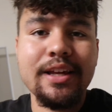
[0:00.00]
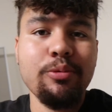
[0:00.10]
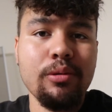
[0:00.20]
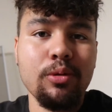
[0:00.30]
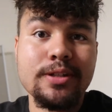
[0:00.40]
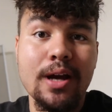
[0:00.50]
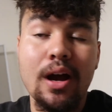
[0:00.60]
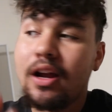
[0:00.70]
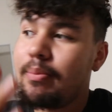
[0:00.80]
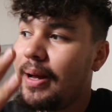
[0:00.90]
we will
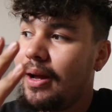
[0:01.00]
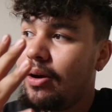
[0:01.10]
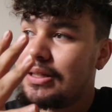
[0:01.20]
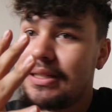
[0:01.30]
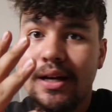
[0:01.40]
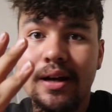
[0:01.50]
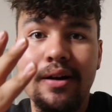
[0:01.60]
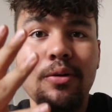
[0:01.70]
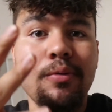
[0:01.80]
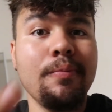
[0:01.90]
talk about
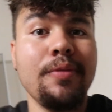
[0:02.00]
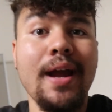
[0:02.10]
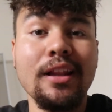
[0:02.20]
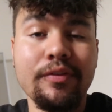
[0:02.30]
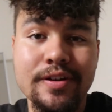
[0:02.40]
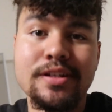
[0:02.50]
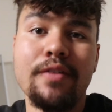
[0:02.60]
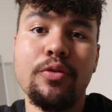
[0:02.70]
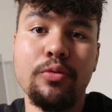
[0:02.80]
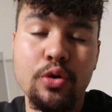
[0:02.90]
the elephant
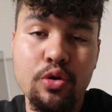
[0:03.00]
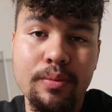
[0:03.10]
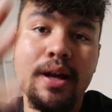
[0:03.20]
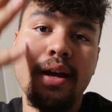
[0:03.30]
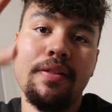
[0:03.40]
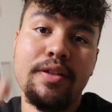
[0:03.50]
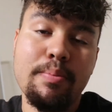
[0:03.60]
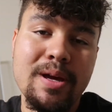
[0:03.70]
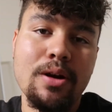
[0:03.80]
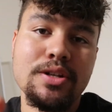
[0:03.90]
of the room, the
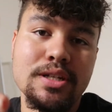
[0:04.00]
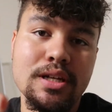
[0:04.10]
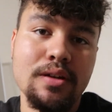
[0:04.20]
BRZ.